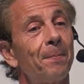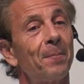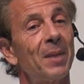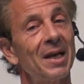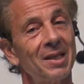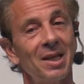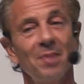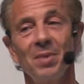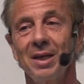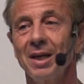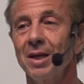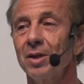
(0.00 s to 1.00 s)
But as I
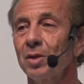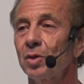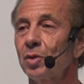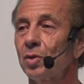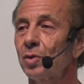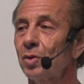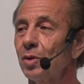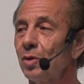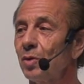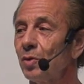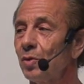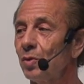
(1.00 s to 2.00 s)
began
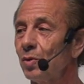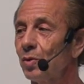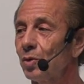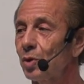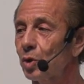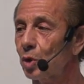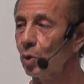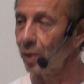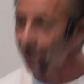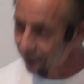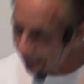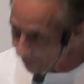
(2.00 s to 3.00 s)
to
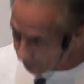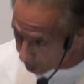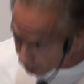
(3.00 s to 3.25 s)
accept the